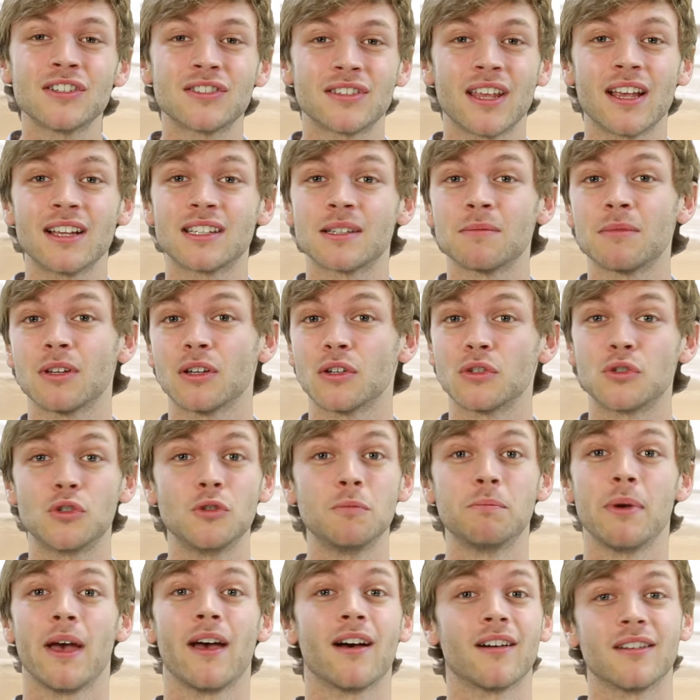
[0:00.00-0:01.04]
saying something is
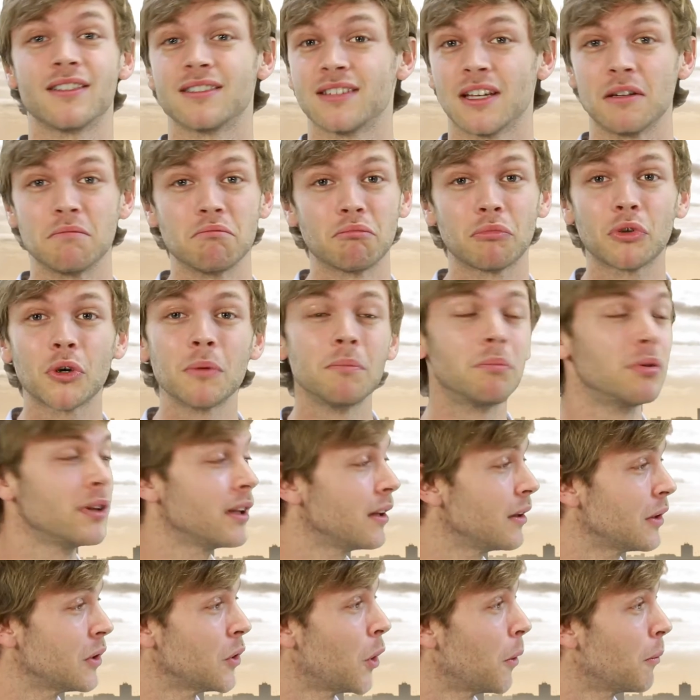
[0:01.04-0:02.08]
super is a
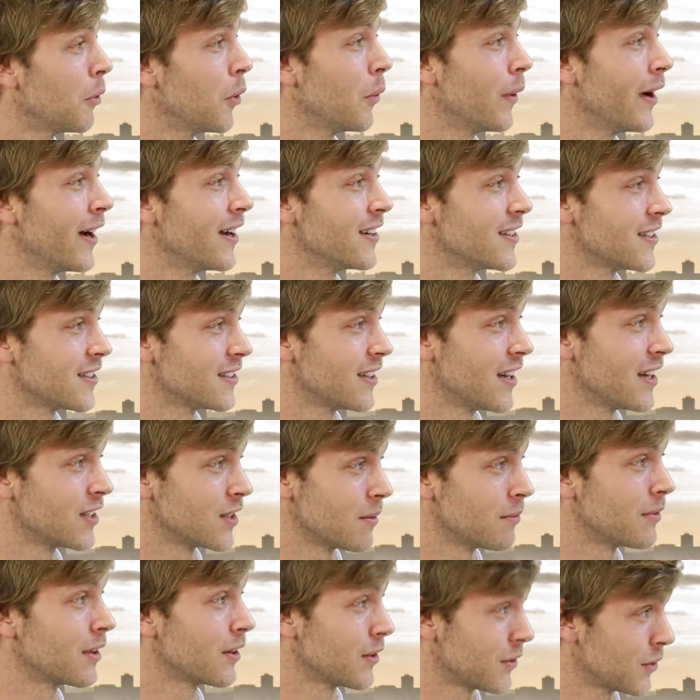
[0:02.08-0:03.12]
completely normal way to say
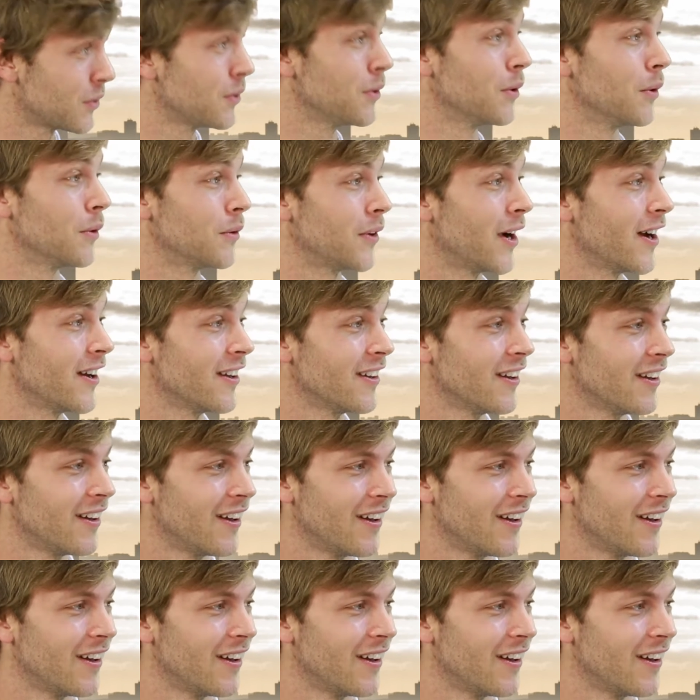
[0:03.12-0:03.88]
something is cool, right?